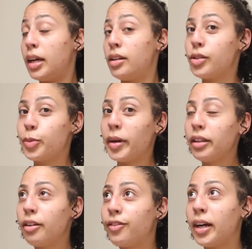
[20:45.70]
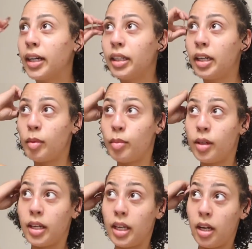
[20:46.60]
And despite the fact that I've been
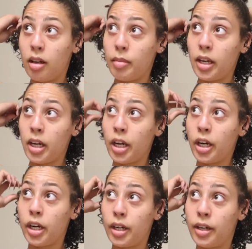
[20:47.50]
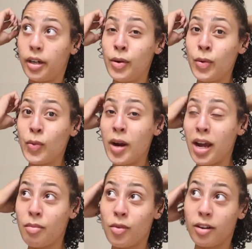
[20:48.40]
putting heat on my hair
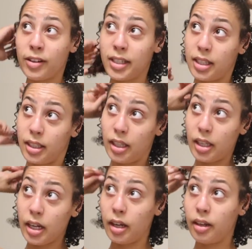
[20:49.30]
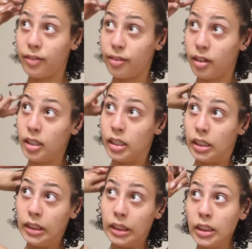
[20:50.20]
way more recently than I've
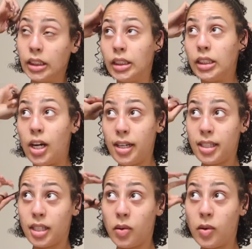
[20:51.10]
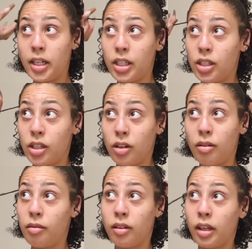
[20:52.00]
honestly wanted
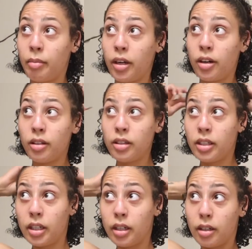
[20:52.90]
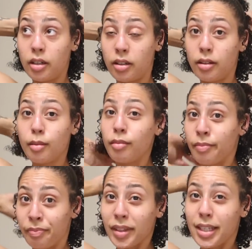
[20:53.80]
to, like my curls are
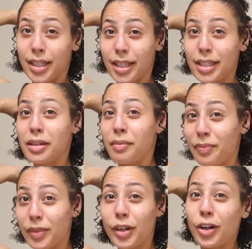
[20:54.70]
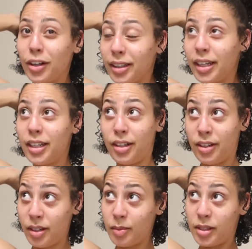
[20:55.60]
curling, you
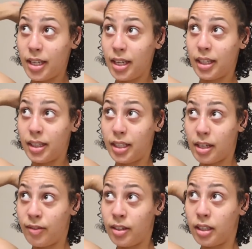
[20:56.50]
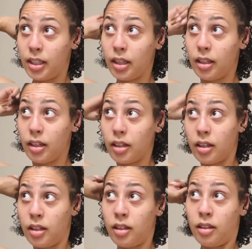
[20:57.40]
know what I'm saying? Like they definitely look
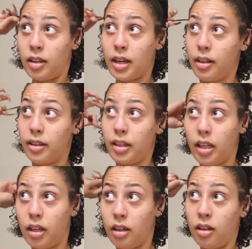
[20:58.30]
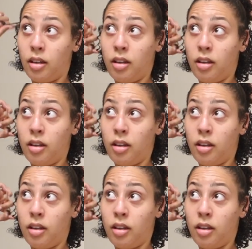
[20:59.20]
healthy.